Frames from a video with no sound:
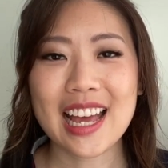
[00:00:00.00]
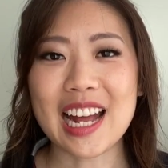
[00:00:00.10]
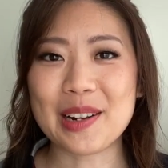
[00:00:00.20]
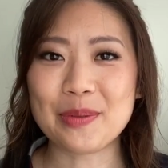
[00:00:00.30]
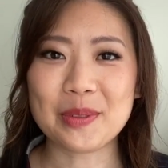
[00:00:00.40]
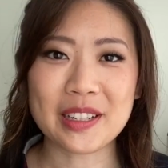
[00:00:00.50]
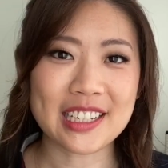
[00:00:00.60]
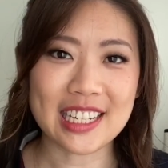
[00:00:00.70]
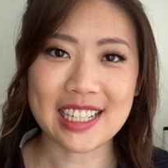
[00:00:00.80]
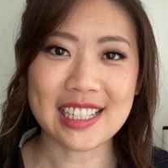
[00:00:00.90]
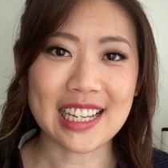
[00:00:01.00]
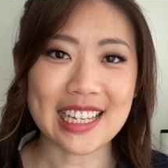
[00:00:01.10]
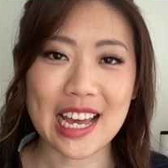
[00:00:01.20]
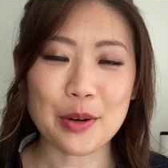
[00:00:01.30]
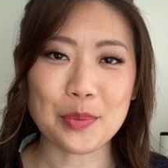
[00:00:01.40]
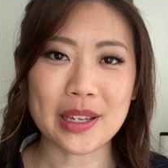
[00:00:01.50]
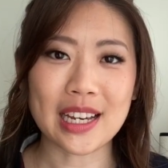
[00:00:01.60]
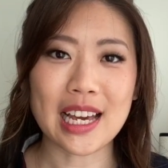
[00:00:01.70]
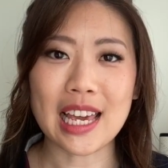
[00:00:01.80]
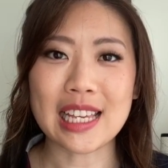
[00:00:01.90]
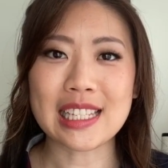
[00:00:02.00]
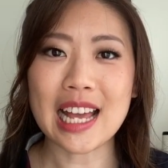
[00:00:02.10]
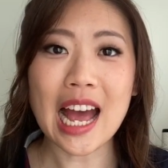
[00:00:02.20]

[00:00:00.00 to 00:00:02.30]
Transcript: Um, just again, because